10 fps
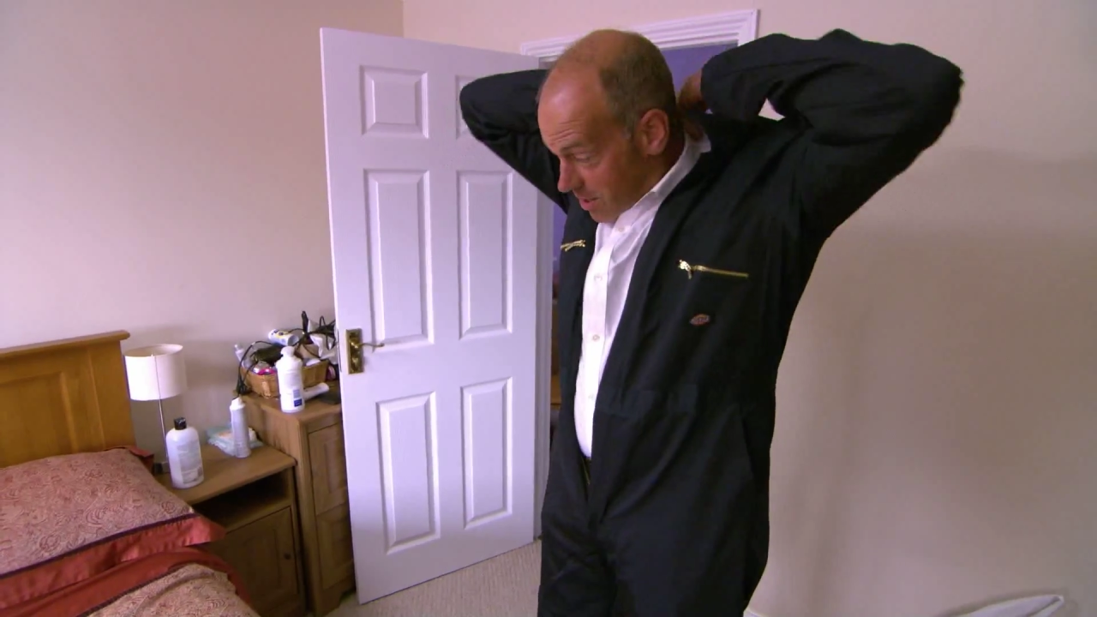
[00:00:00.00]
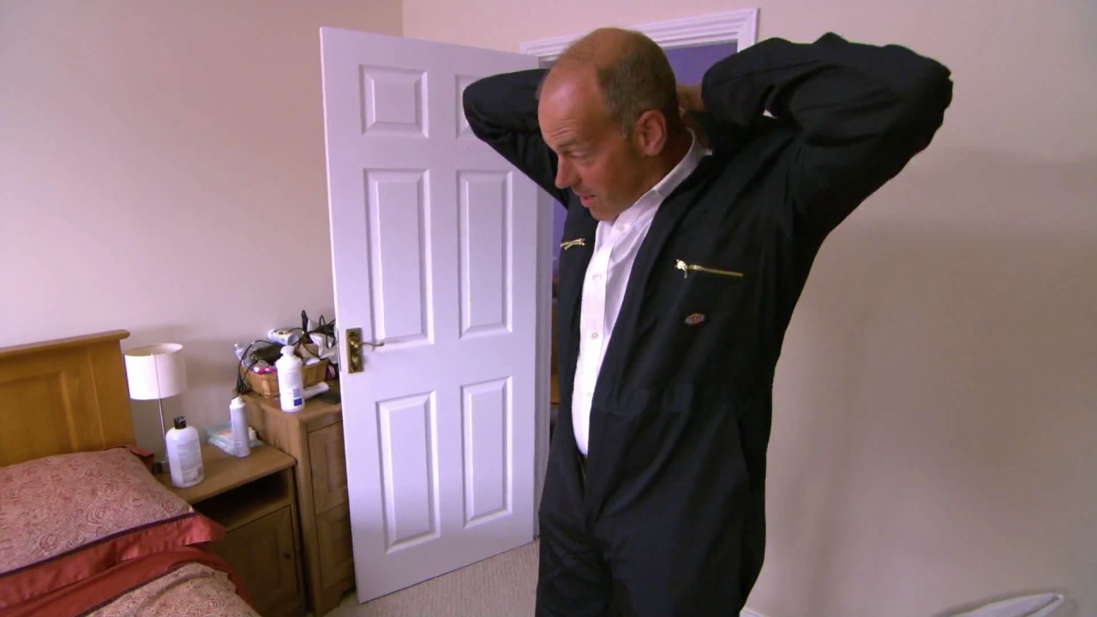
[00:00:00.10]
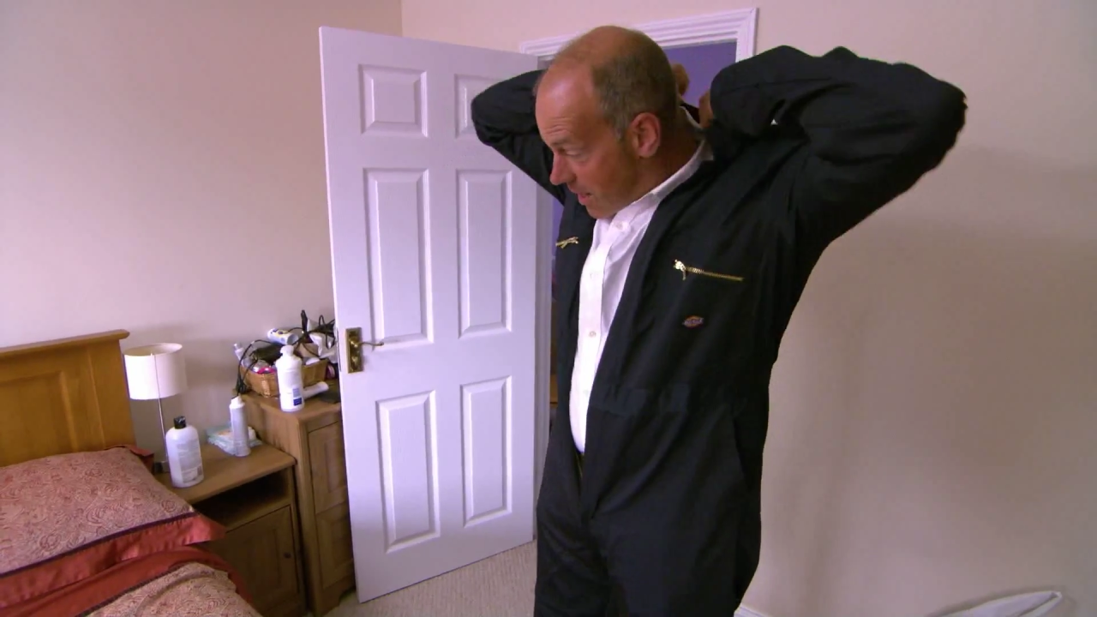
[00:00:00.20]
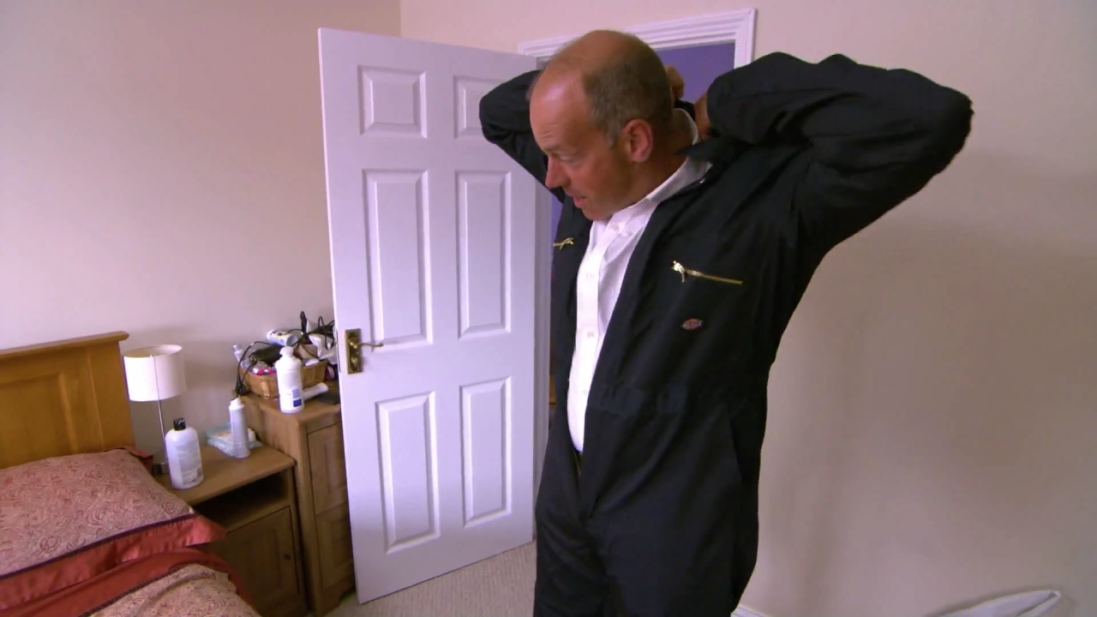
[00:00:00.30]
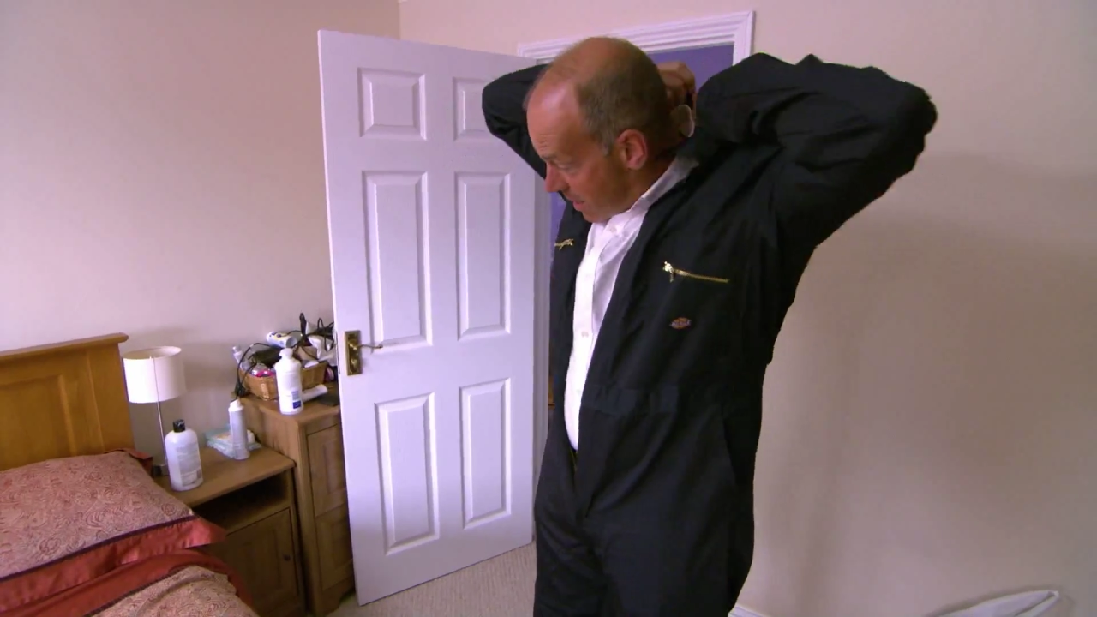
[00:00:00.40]

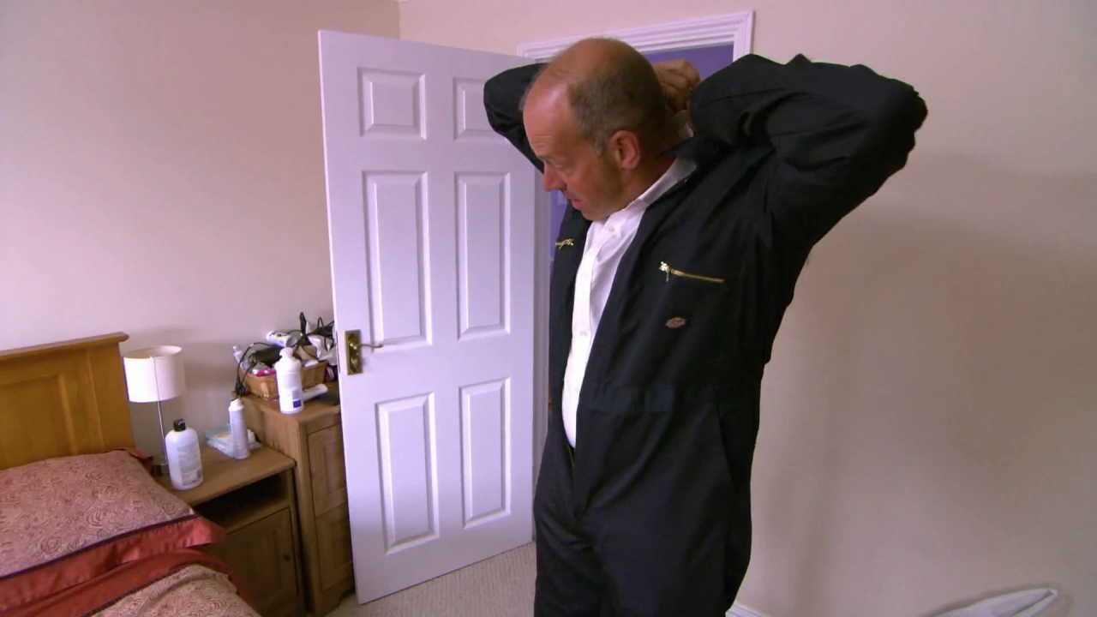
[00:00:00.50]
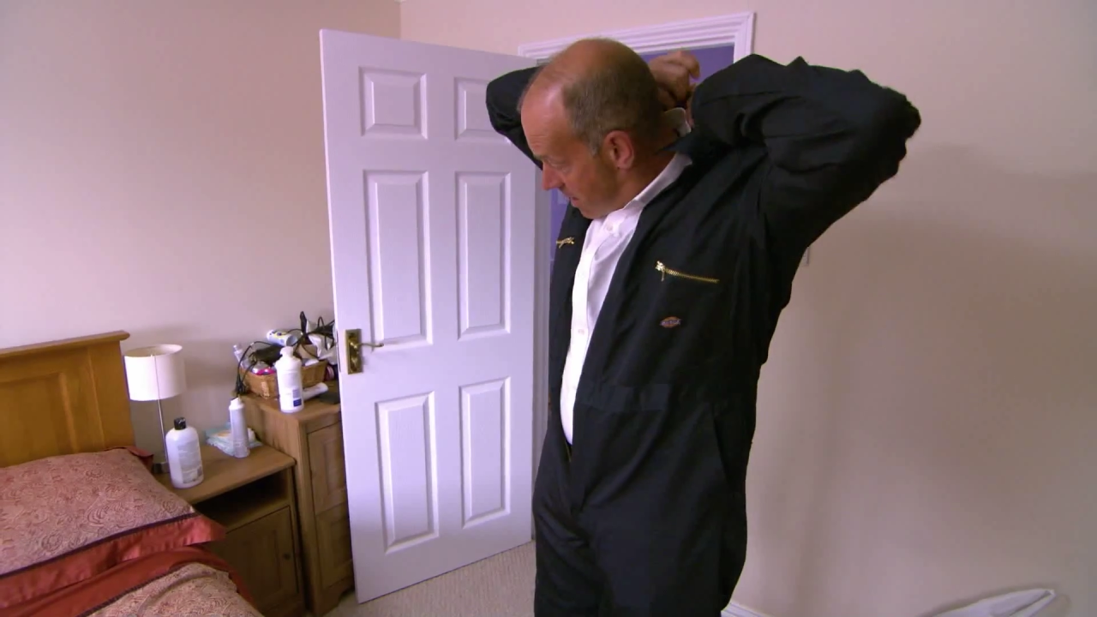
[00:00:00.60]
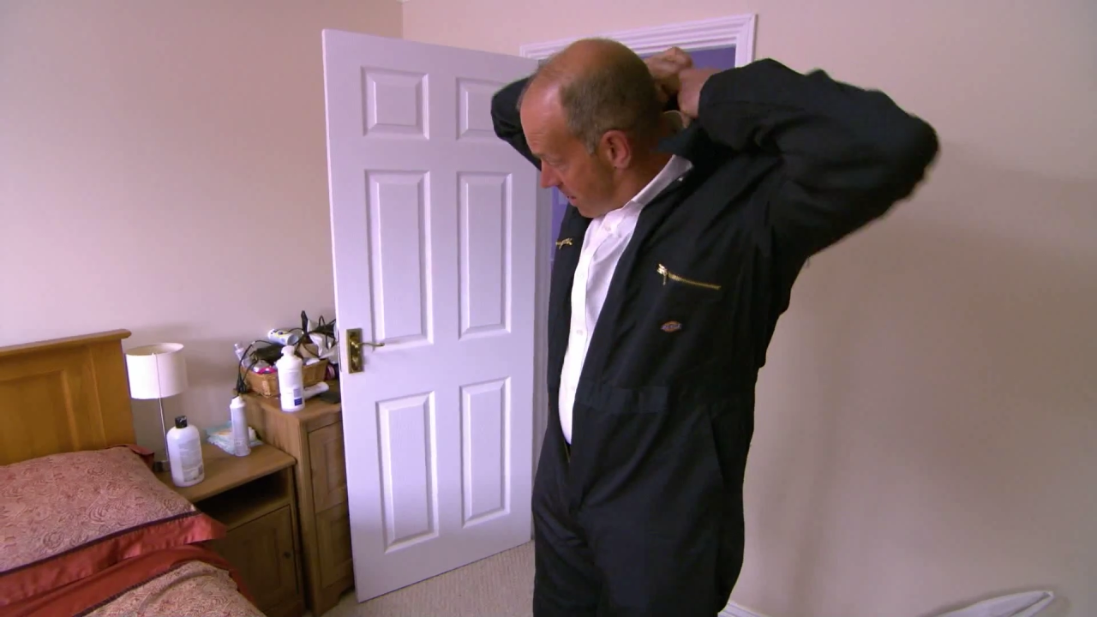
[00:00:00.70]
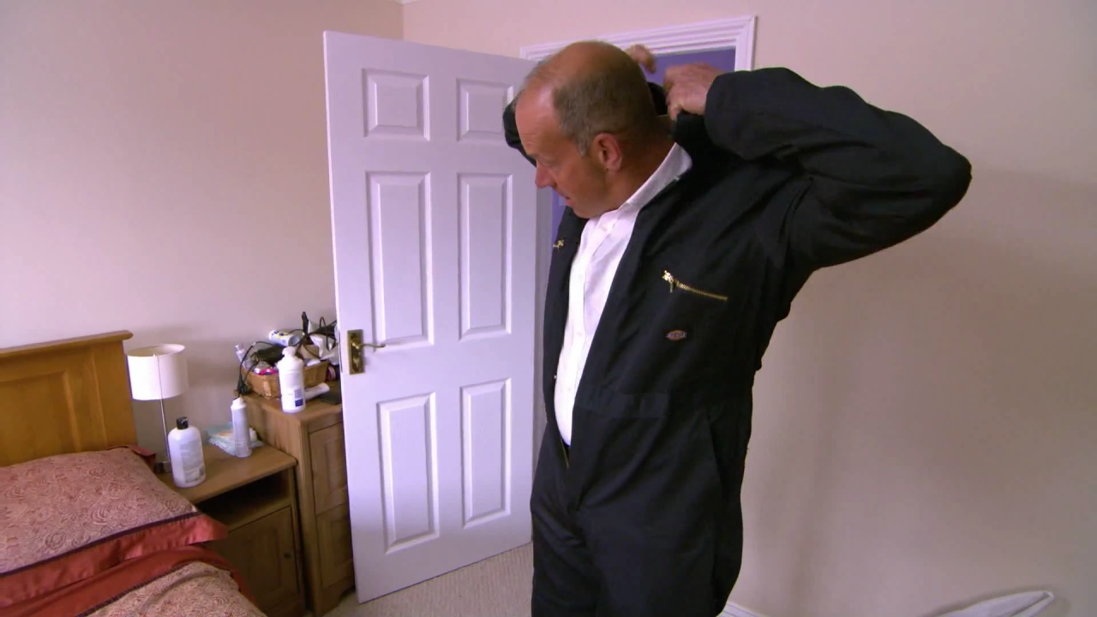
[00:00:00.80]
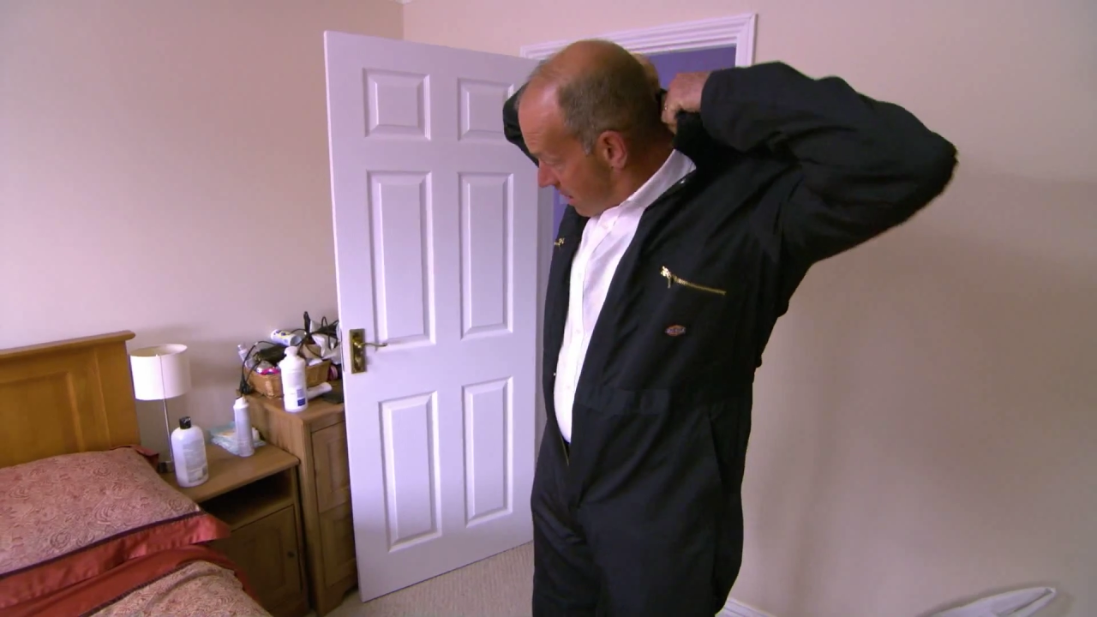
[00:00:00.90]
clear.
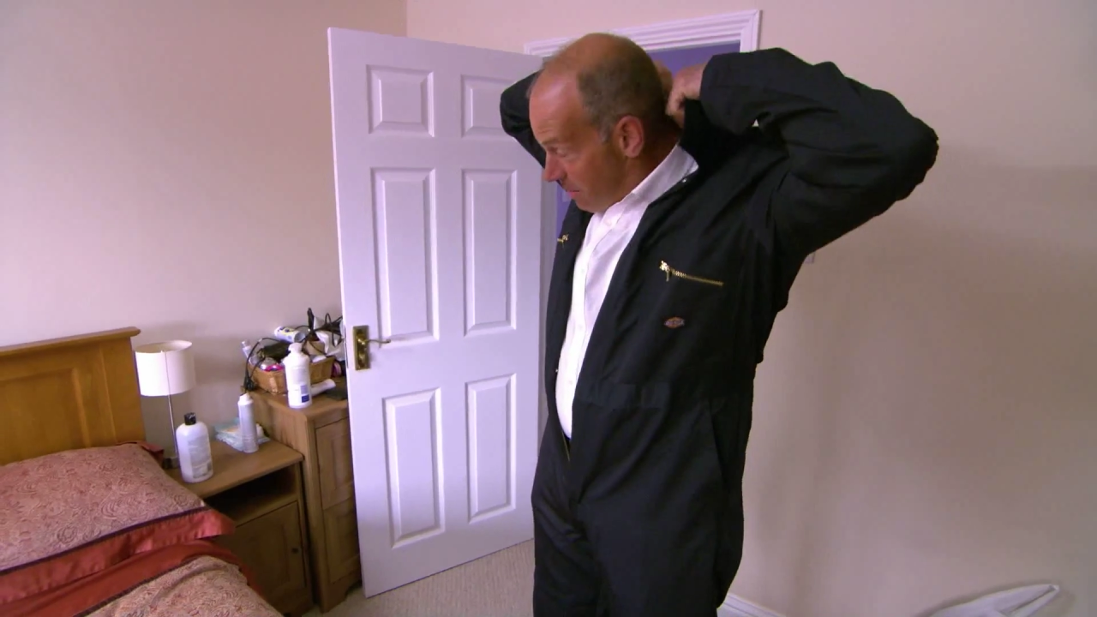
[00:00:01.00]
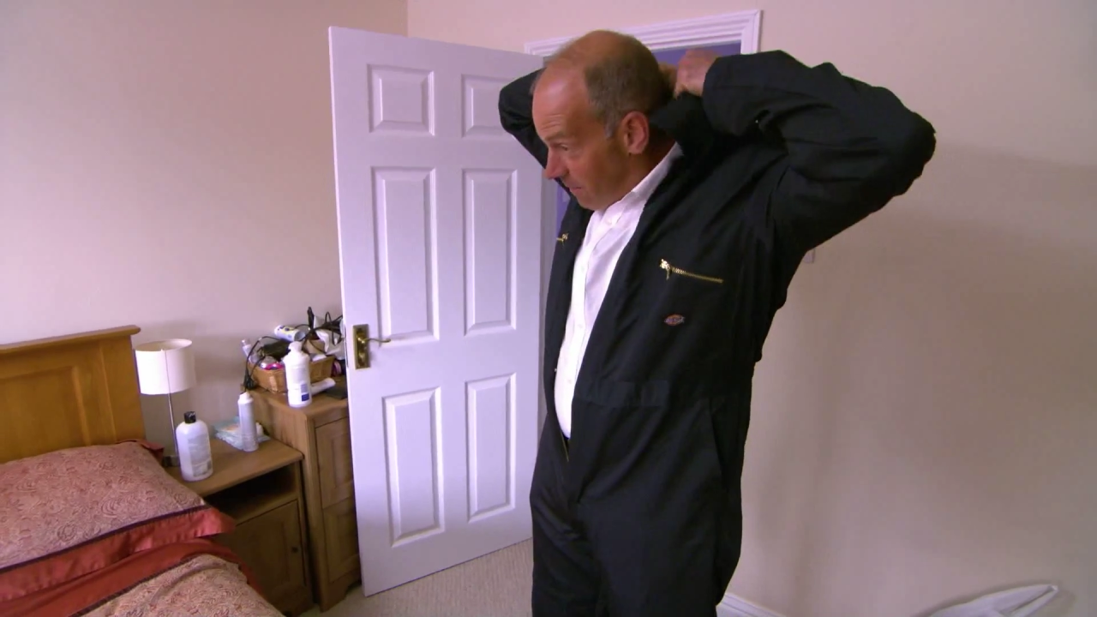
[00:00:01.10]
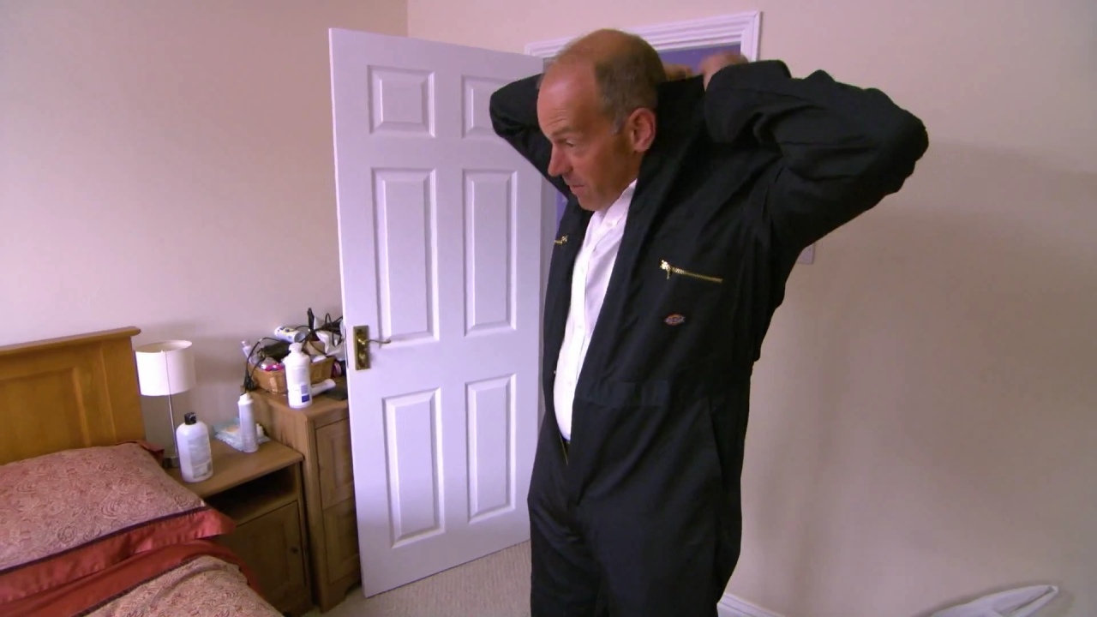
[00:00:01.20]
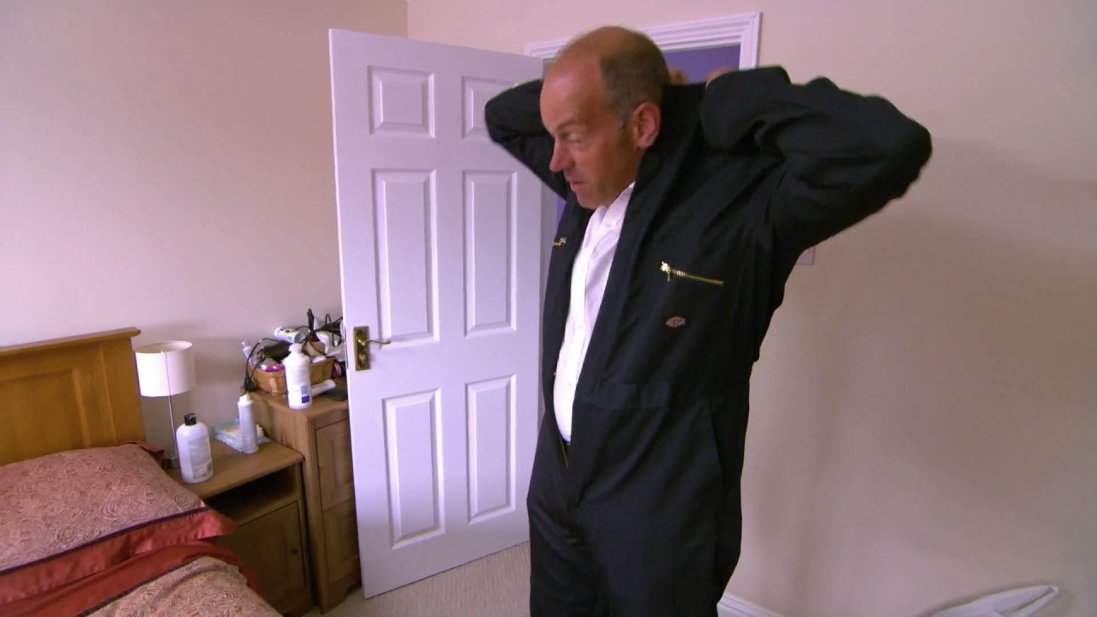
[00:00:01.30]
But